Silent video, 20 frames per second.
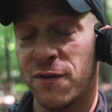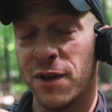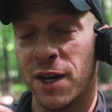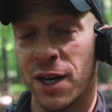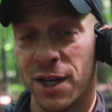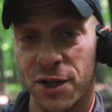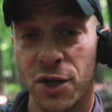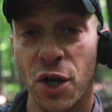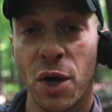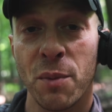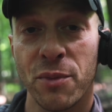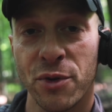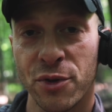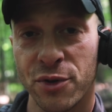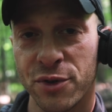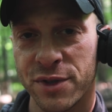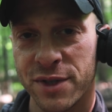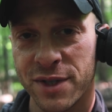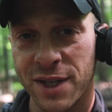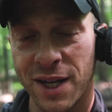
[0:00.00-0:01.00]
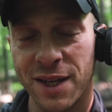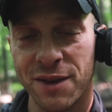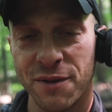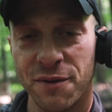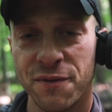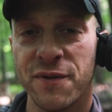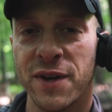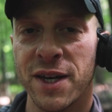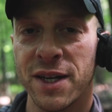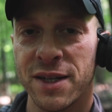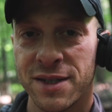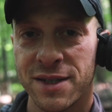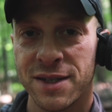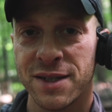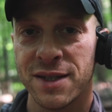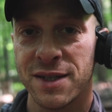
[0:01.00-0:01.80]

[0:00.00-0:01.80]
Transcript: numbers on the face